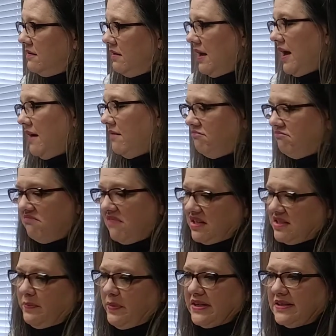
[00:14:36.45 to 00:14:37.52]
Yeah.
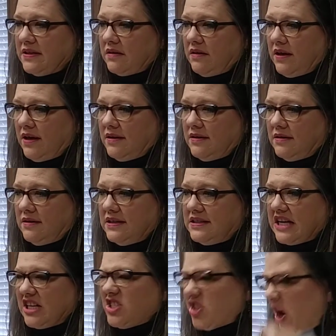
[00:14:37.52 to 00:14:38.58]
That's basically it. It's
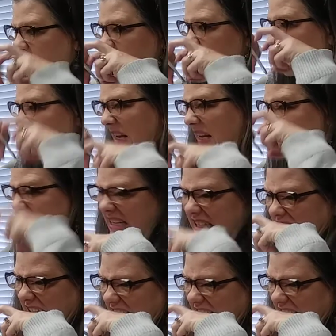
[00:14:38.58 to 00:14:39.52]
got sharp, pointy teeth.